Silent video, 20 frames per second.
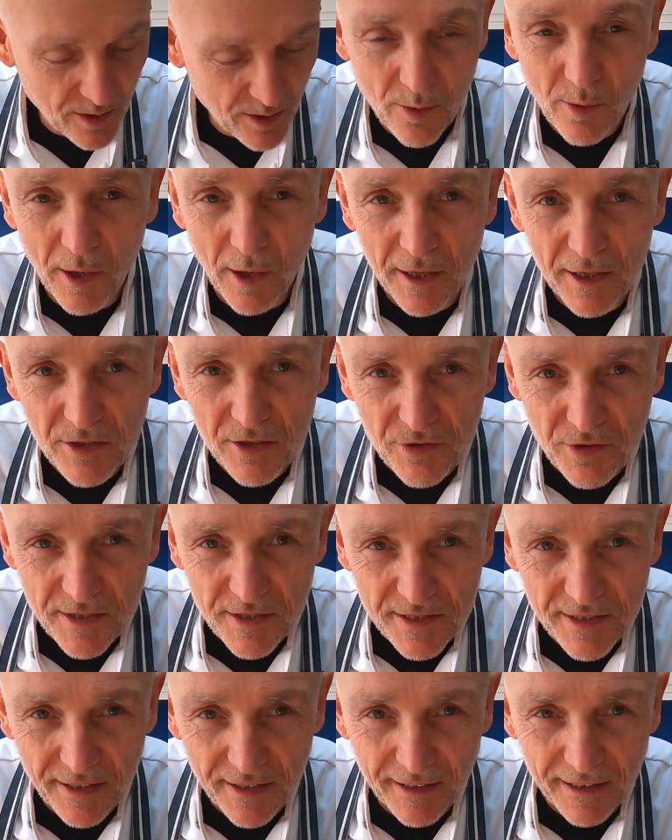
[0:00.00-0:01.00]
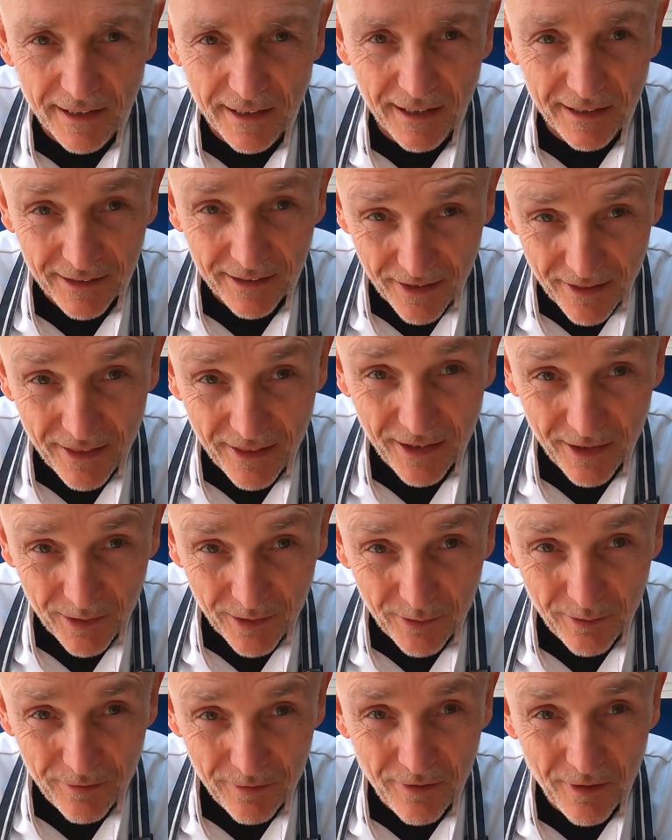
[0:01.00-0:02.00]
quite interesting and I think
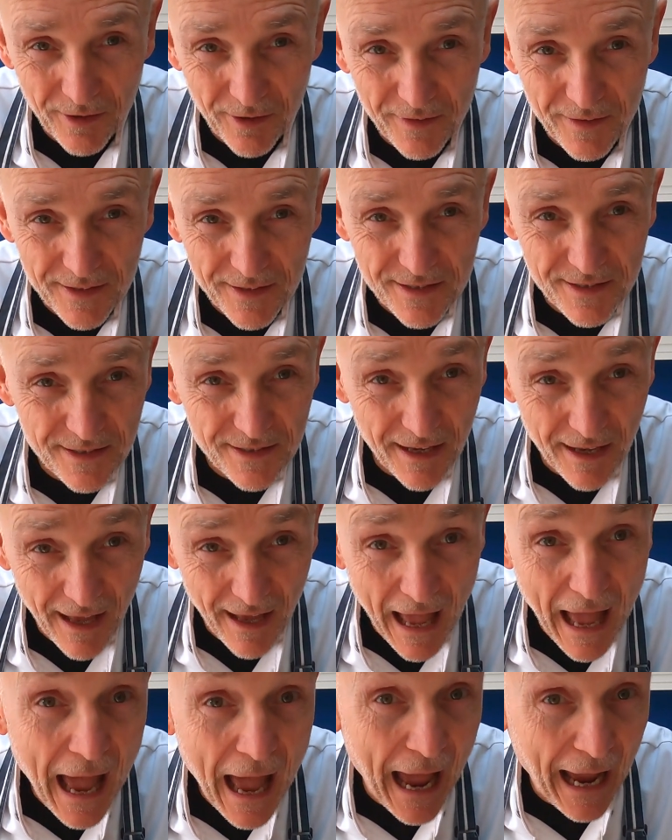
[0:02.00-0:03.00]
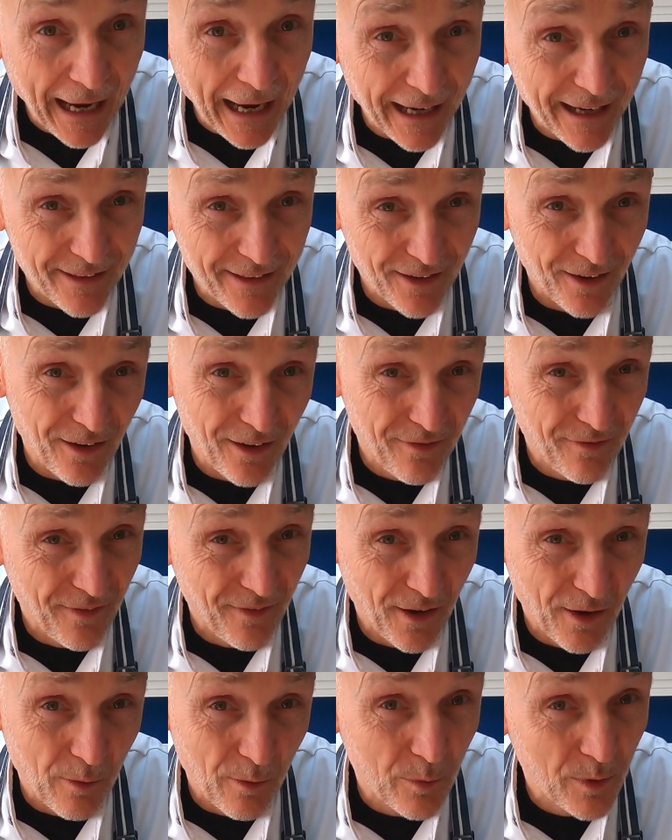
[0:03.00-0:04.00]
you'll find this hack that I
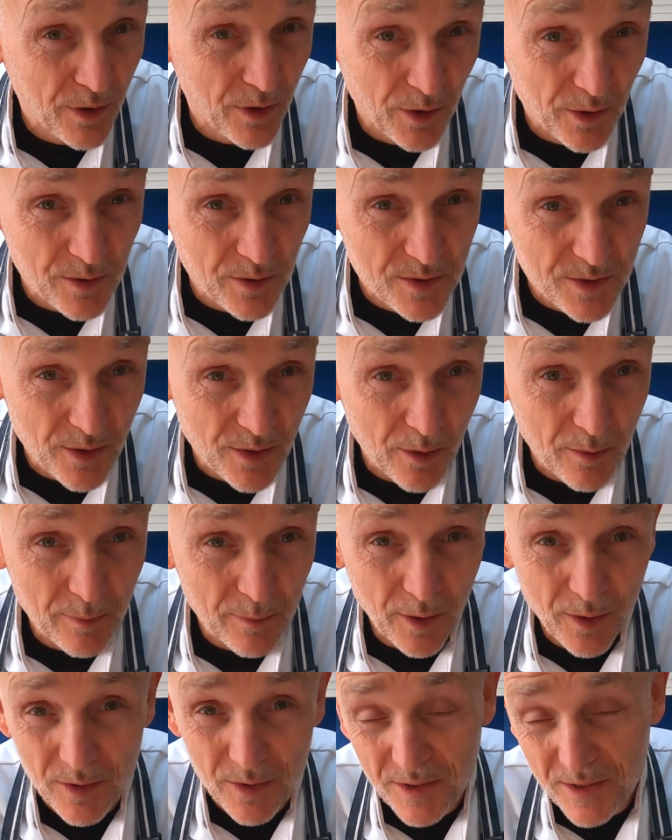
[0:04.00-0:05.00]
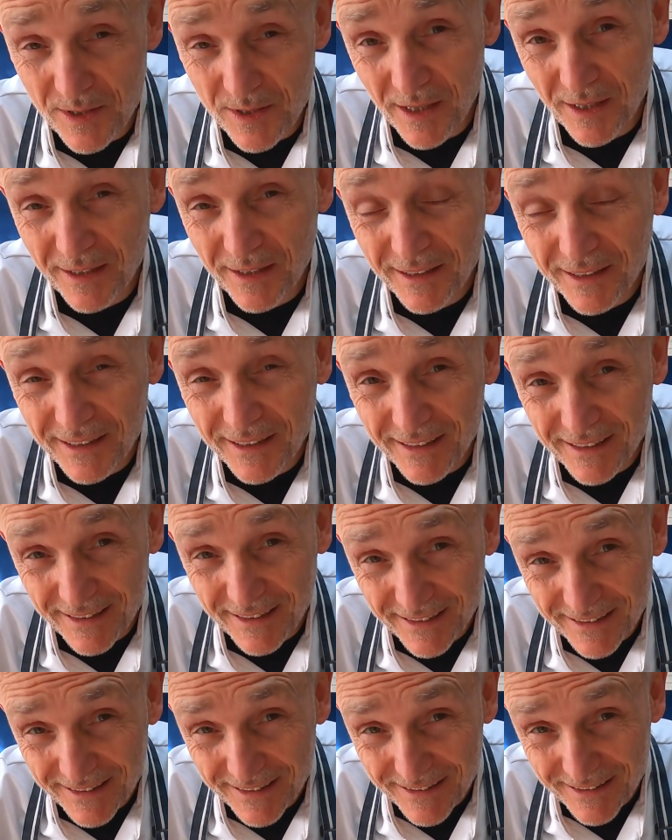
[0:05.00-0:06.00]
found with the Gousto box
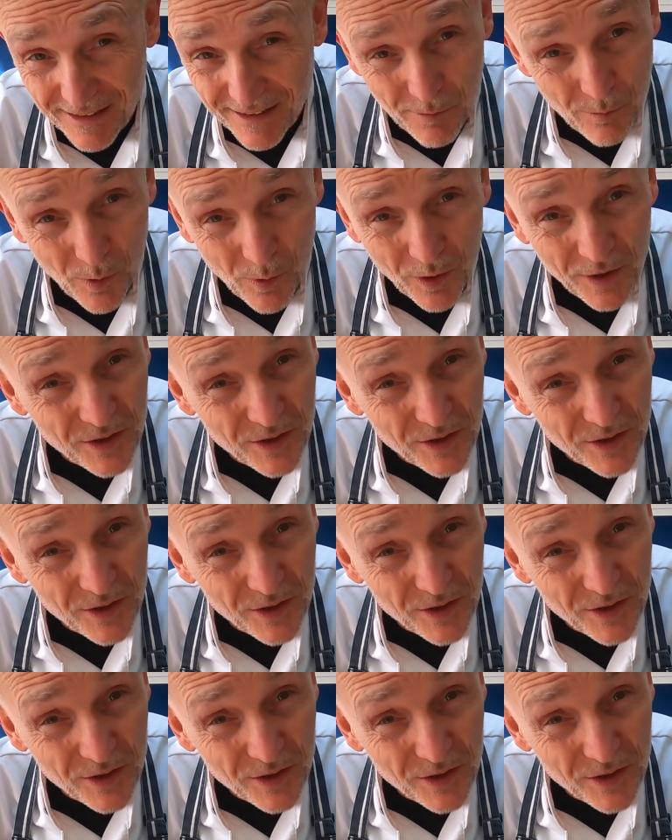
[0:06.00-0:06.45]
somewhat